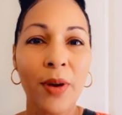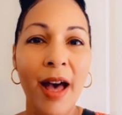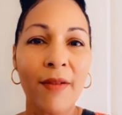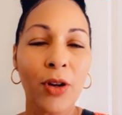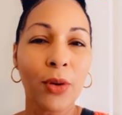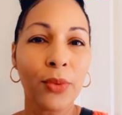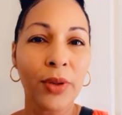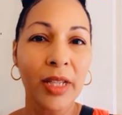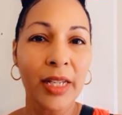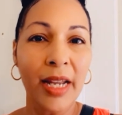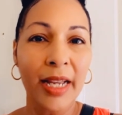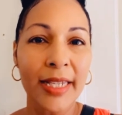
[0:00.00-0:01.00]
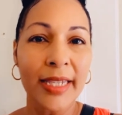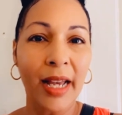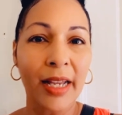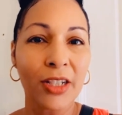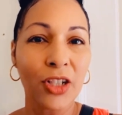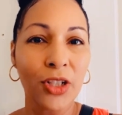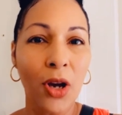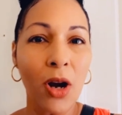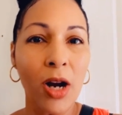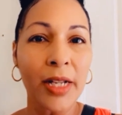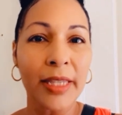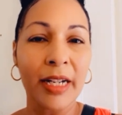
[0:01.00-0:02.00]
have a really nice sized
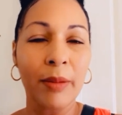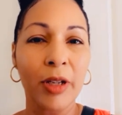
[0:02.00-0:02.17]
yard that I'm